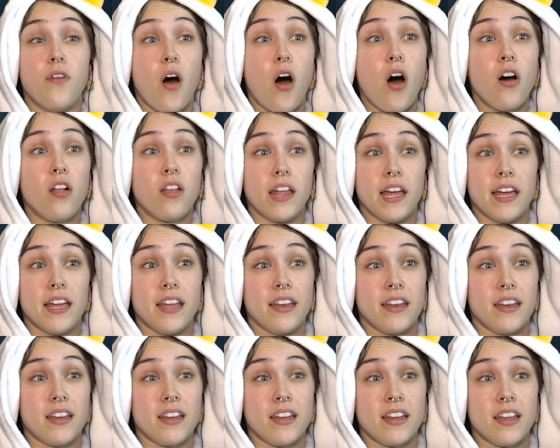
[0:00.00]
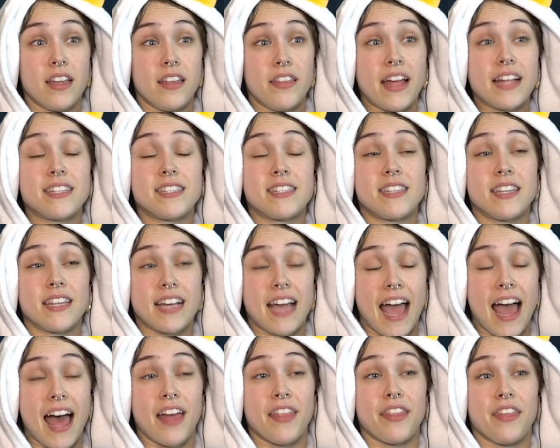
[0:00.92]
fallen. That's the
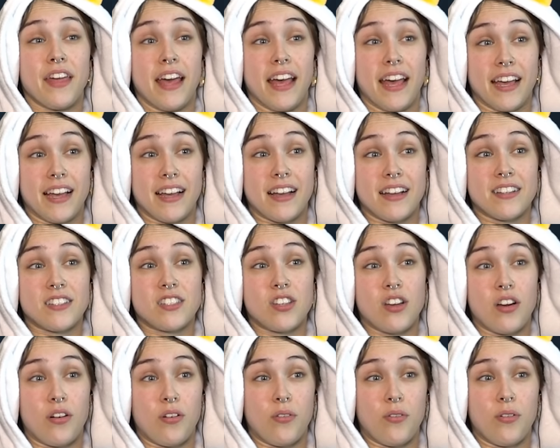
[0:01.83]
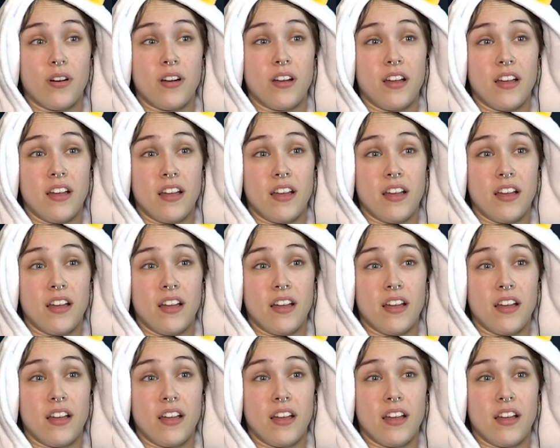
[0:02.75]
cat thing. So,